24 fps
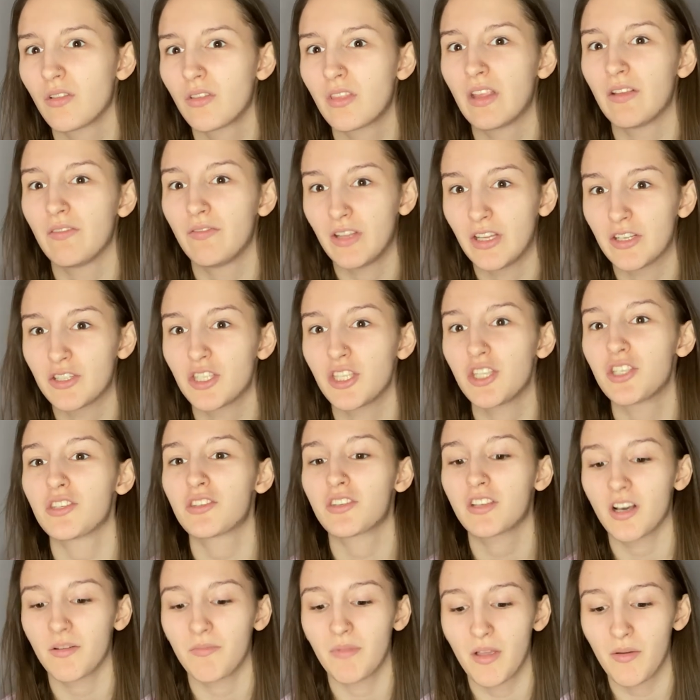literally just
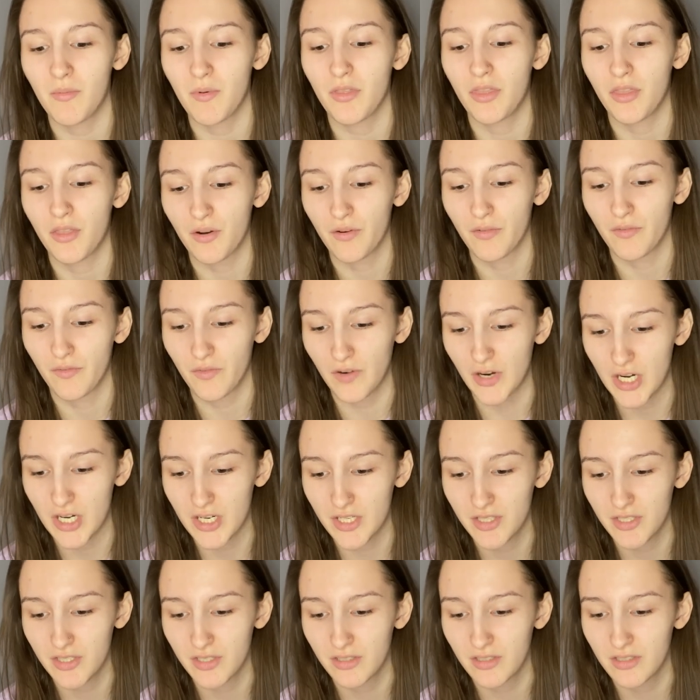come out with their
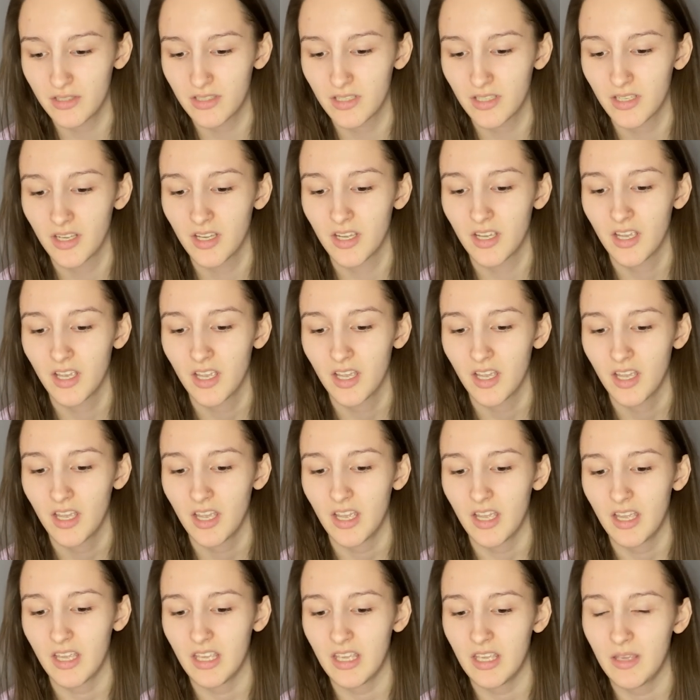first
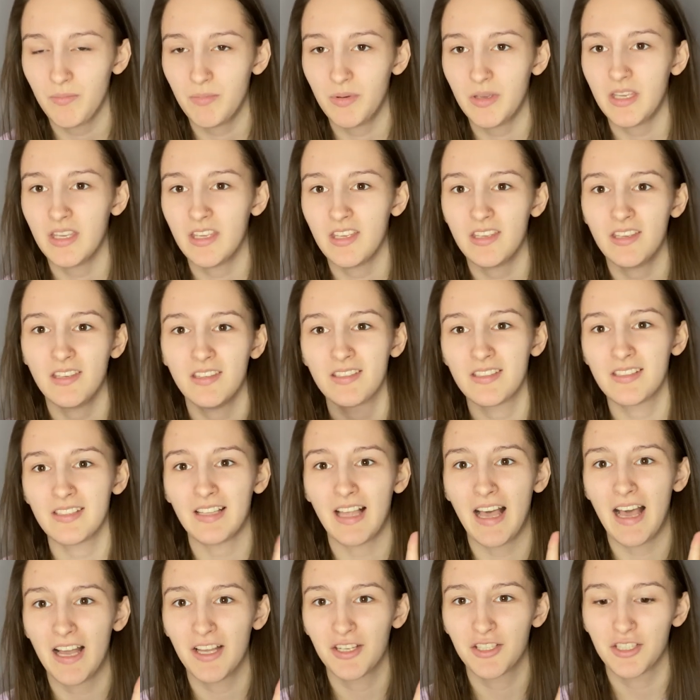EP
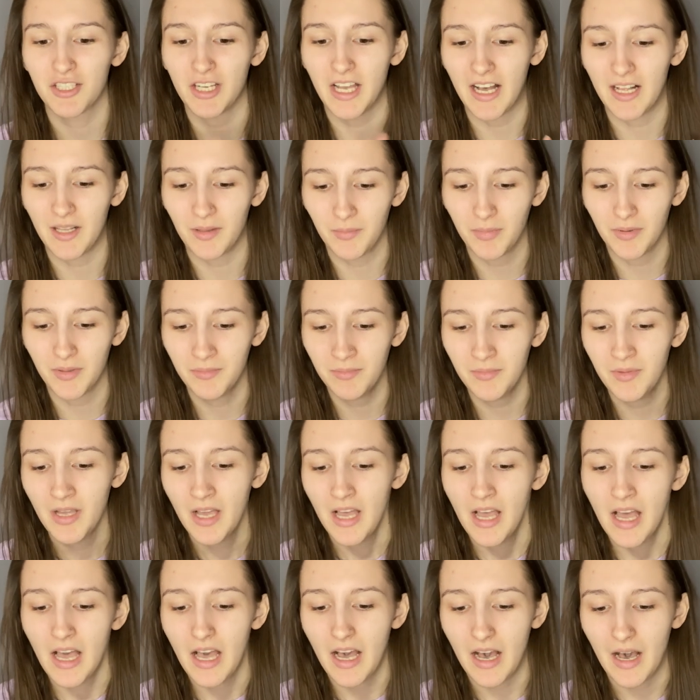slash album.
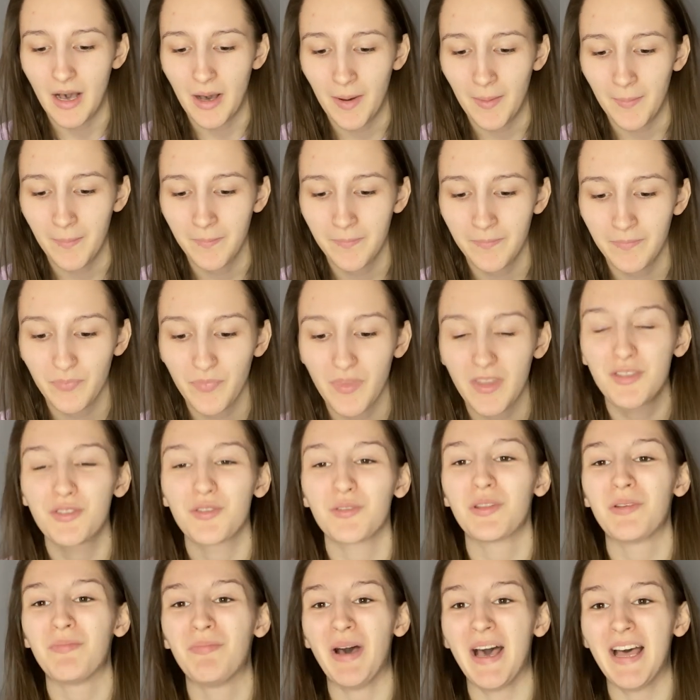So
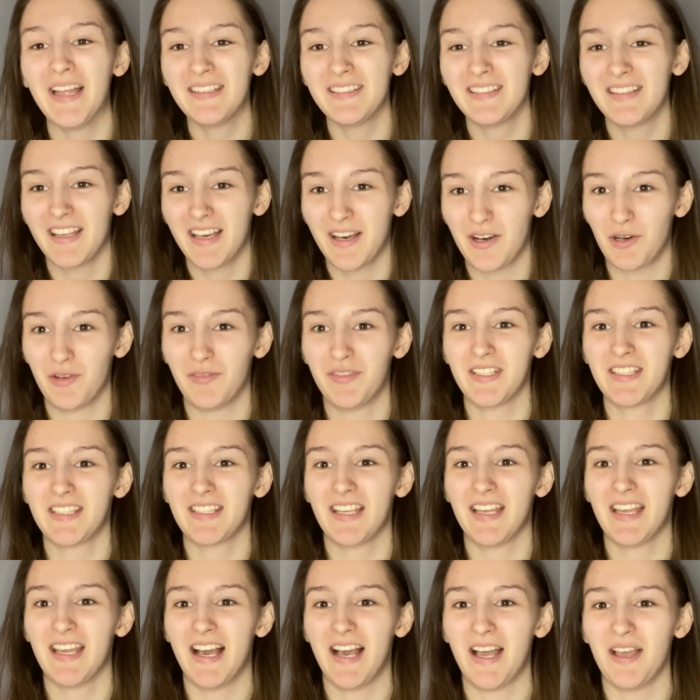the band that
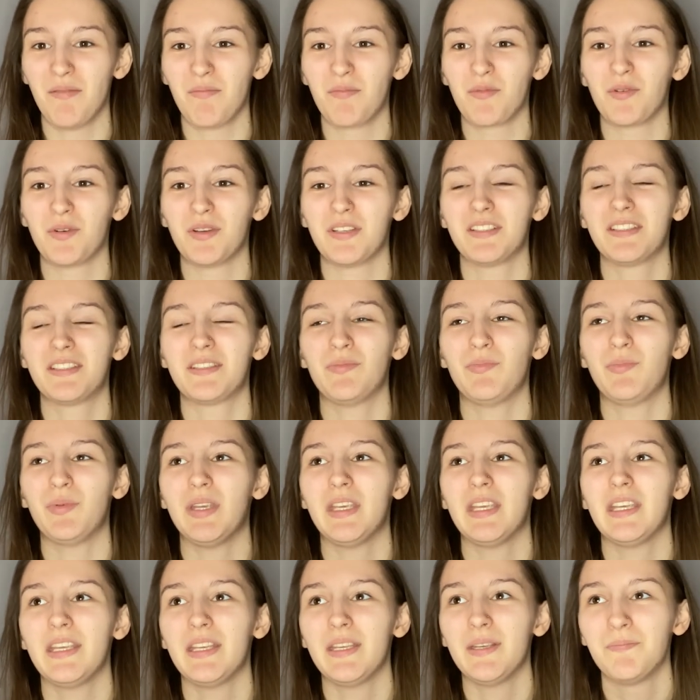obviously I'm going to
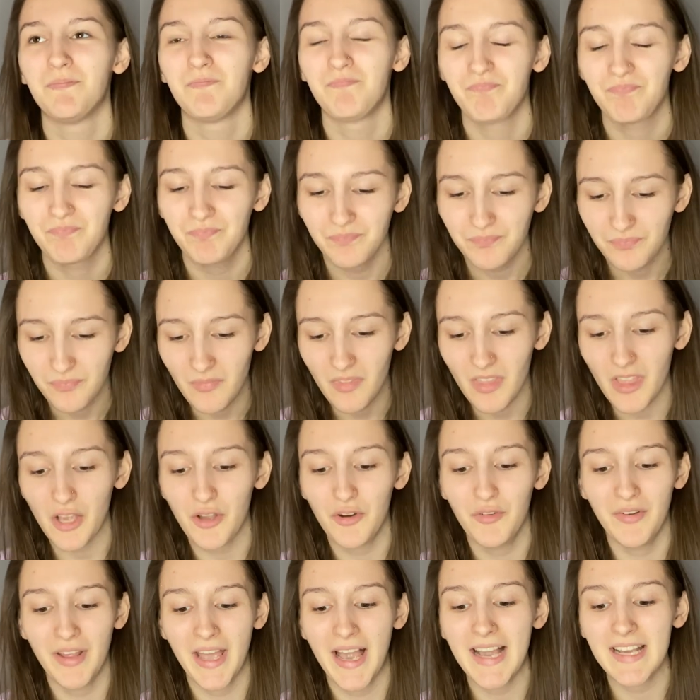be
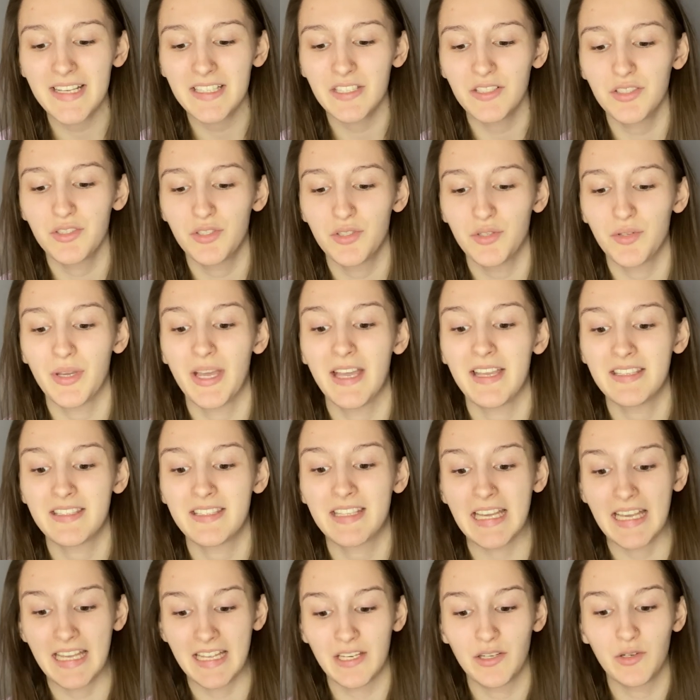reacting to is
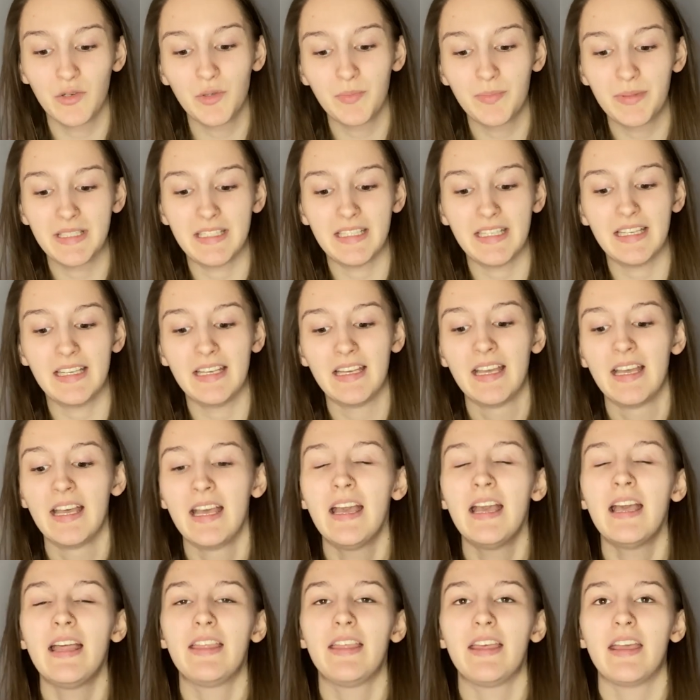King Nobody.
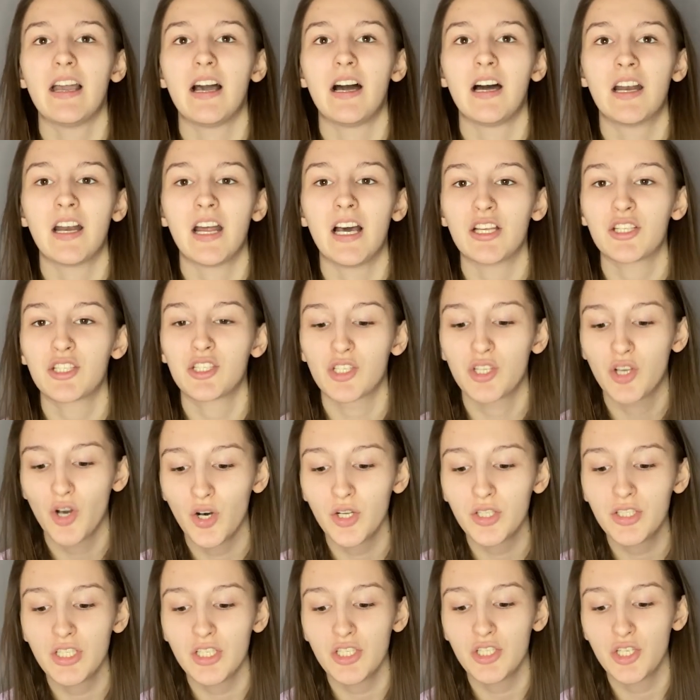They are a
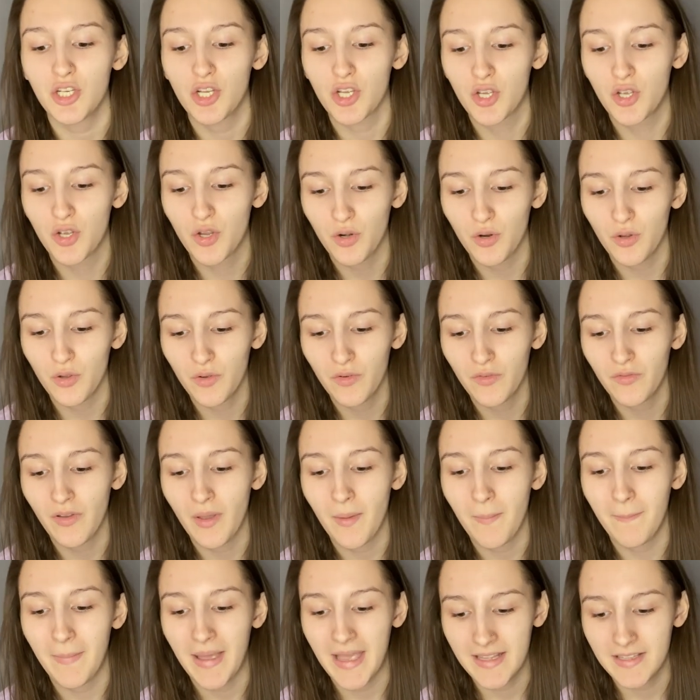Scottish groove
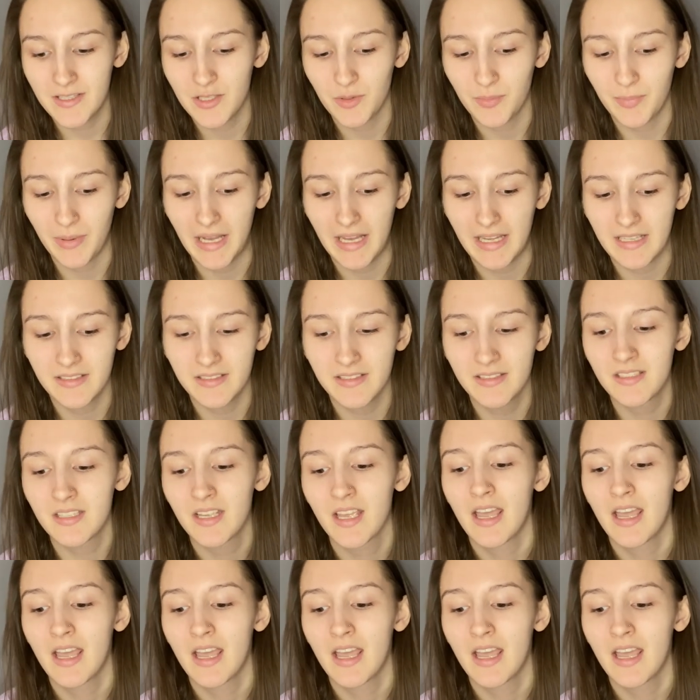metal band